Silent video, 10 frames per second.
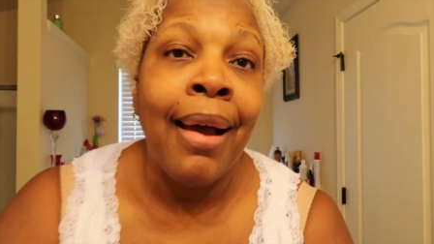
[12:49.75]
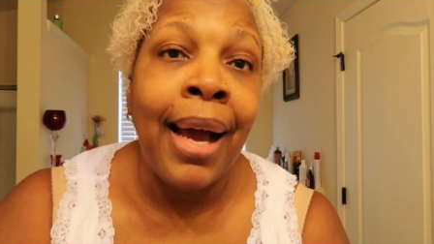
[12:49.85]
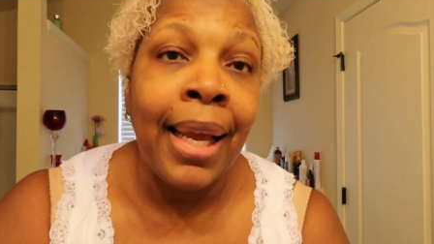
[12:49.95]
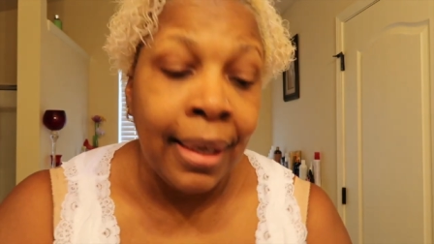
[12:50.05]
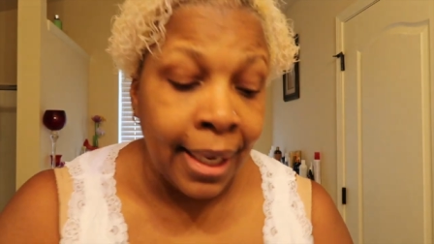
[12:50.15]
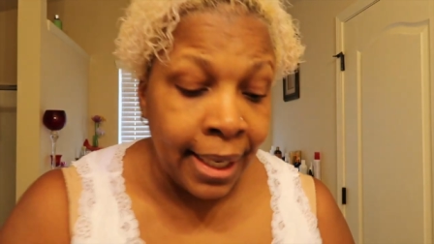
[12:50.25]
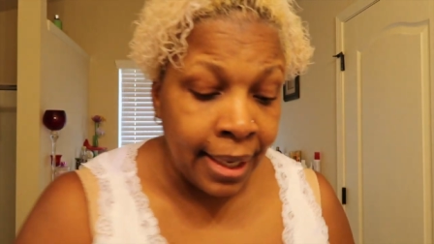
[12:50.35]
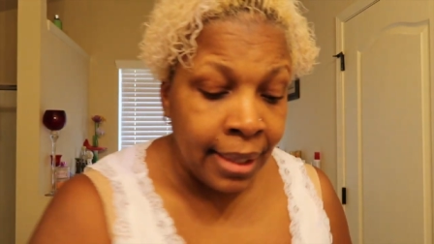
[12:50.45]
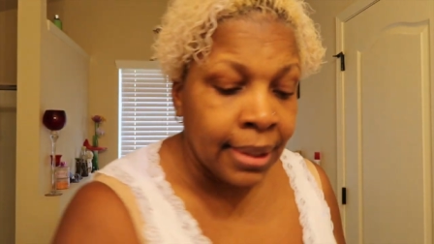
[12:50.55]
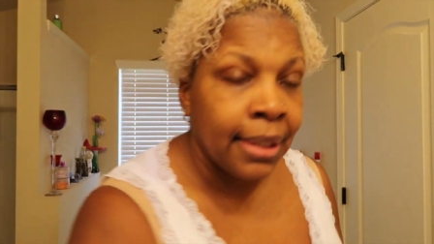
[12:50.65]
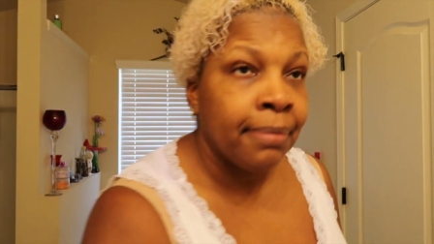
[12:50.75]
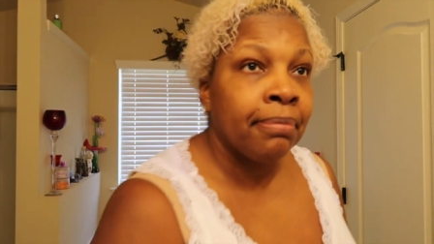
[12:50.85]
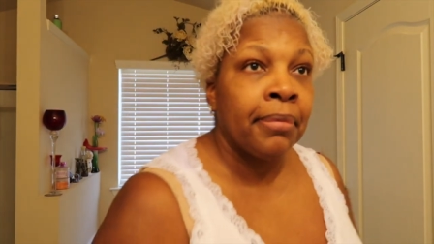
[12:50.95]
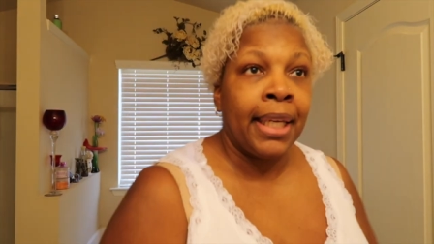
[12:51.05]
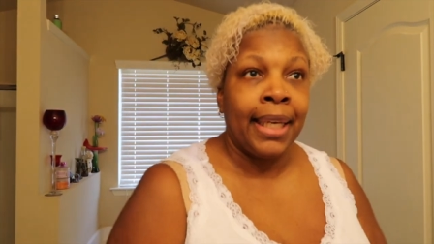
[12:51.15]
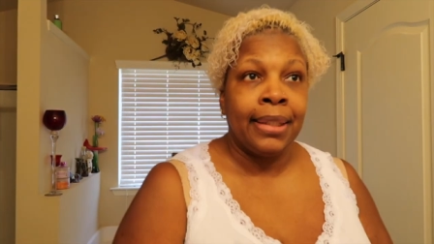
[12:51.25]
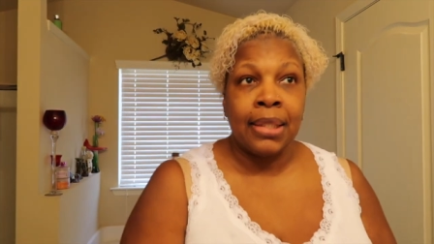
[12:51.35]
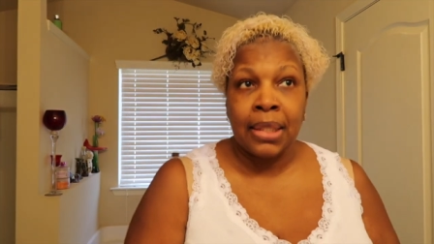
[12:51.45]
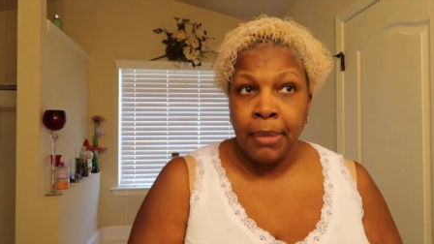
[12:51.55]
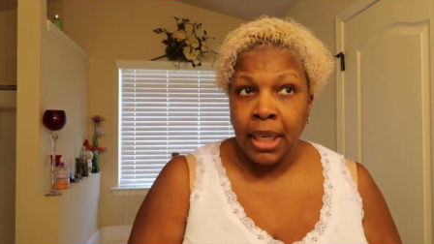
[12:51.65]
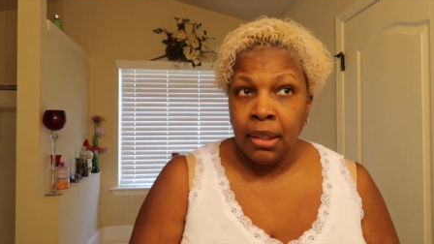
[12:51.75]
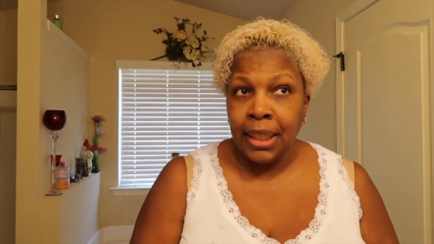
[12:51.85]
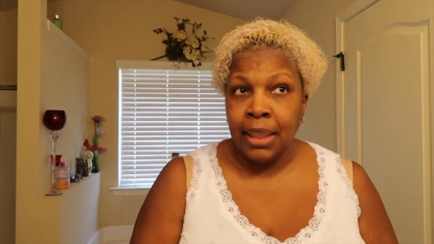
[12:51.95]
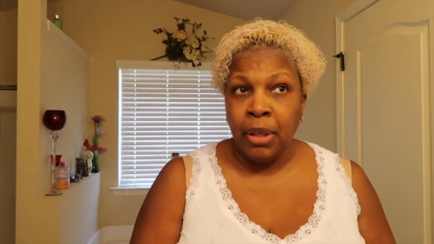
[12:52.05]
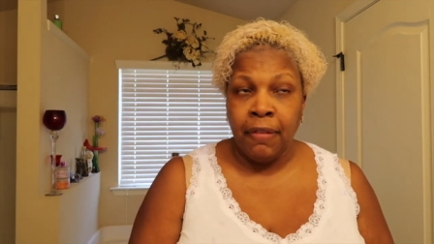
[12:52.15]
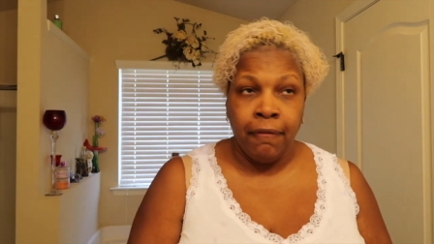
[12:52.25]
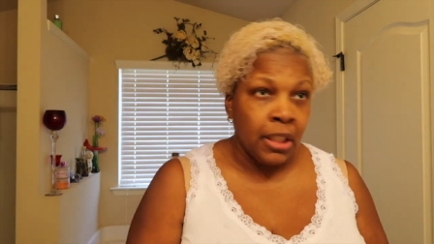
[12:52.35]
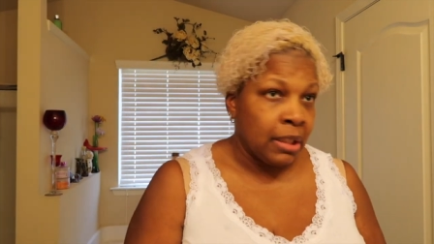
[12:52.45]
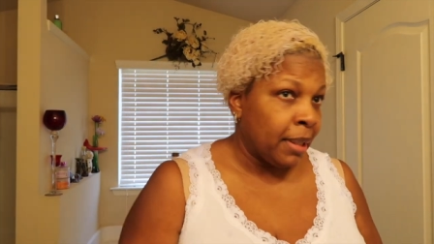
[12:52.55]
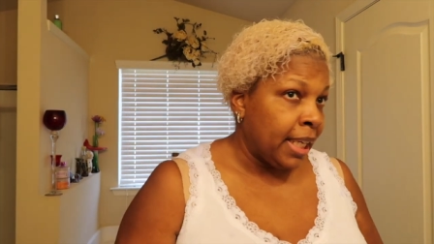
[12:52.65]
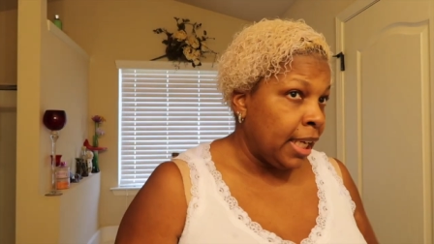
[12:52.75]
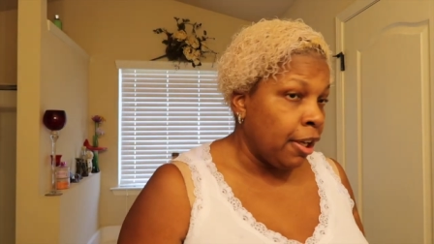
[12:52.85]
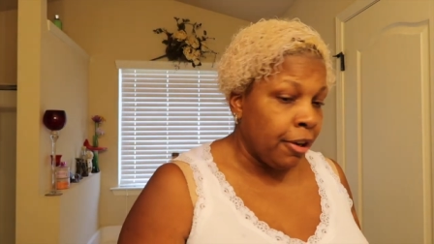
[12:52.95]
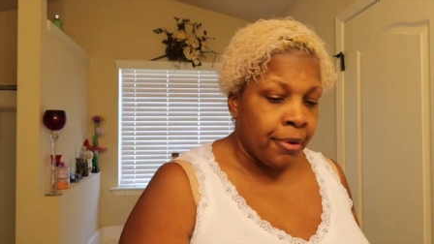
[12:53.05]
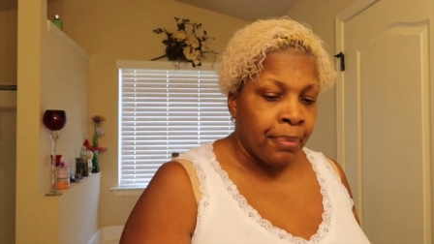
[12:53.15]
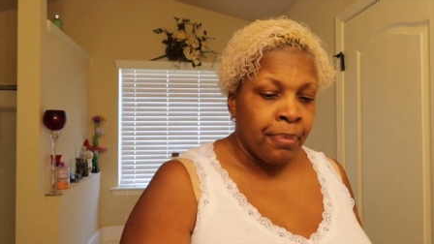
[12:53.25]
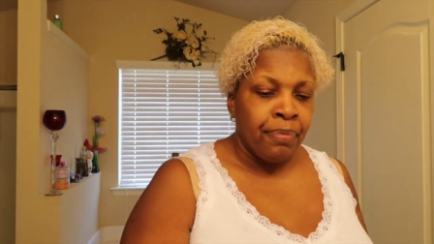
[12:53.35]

I like it. I like the smell. I like the way it feels on my hair.